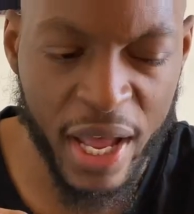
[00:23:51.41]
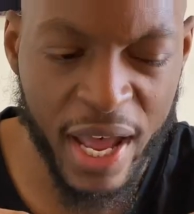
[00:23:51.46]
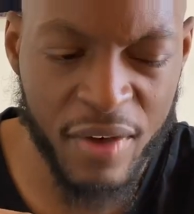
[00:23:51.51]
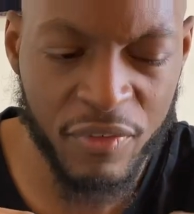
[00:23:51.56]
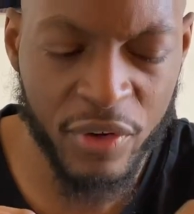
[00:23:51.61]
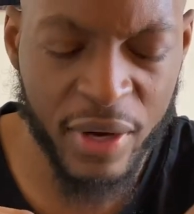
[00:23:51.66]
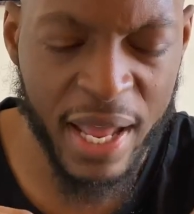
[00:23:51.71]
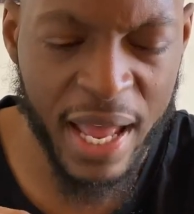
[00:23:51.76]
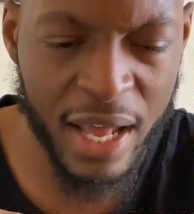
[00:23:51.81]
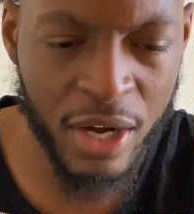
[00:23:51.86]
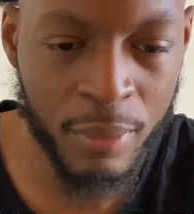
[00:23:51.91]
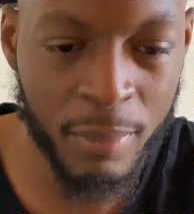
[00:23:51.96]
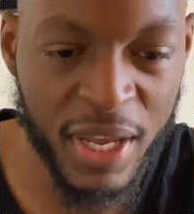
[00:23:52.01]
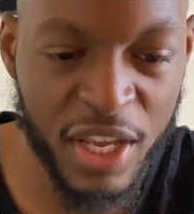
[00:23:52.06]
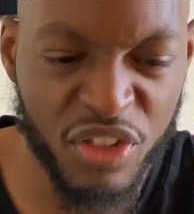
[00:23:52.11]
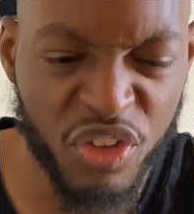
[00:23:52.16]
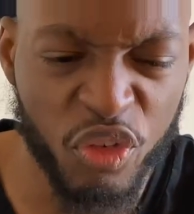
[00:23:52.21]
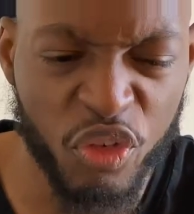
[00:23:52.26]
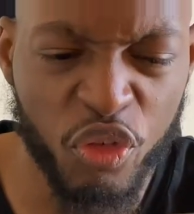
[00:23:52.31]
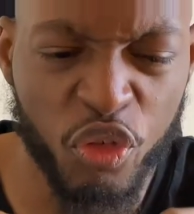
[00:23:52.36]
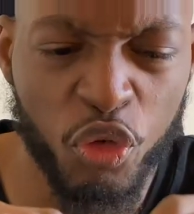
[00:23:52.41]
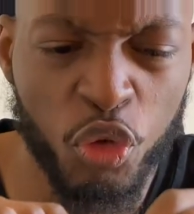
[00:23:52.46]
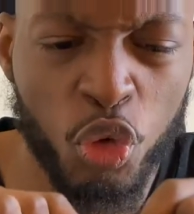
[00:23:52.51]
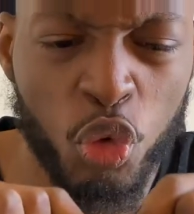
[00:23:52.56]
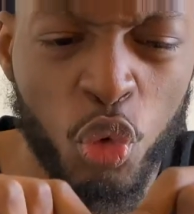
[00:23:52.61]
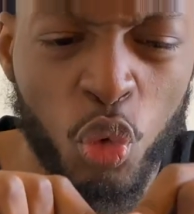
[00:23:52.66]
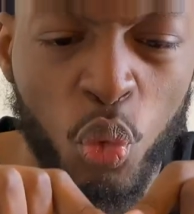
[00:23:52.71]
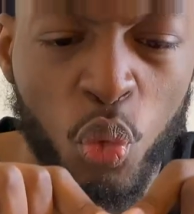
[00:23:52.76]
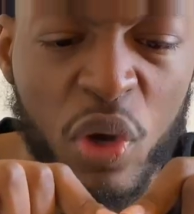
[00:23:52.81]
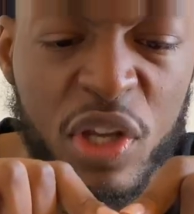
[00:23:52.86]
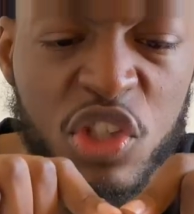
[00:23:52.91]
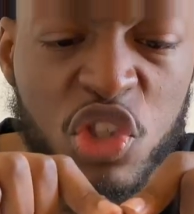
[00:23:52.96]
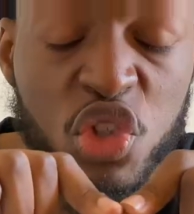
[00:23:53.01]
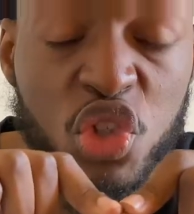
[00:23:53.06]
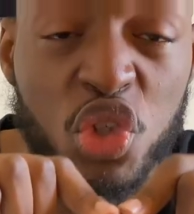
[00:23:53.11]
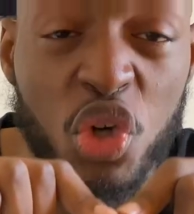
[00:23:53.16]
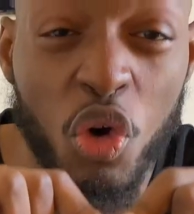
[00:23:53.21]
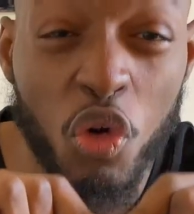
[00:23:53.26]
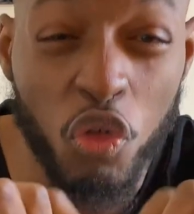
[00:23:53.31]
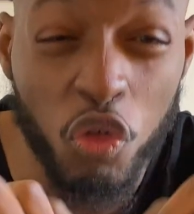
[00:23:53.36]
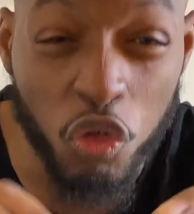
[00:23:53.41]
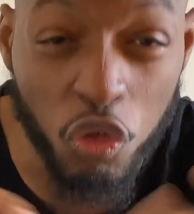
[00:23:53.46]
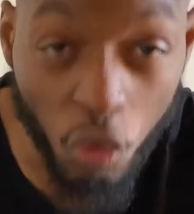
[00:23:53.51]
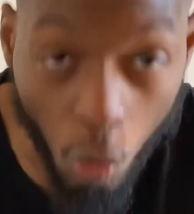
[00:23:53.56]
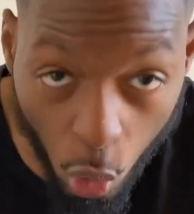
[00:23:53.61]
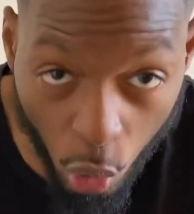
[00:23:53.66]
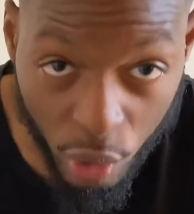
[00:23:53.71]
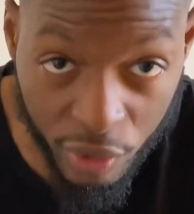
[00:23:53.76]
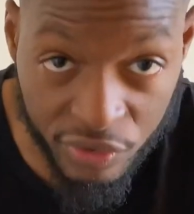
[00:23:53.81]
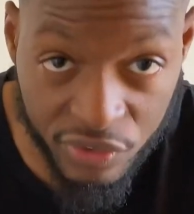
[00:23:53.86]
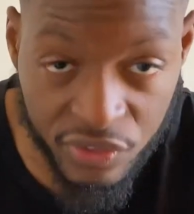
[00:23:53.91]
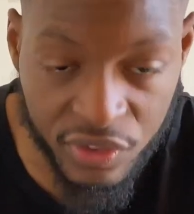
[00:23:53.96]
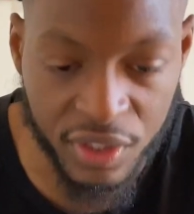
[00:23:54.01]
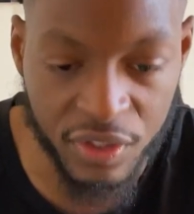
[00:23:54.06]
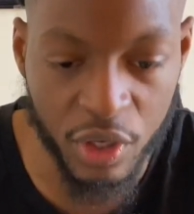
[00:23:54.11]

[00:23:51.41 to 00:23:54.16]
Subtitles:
after Adam ate the fruit, was divorced.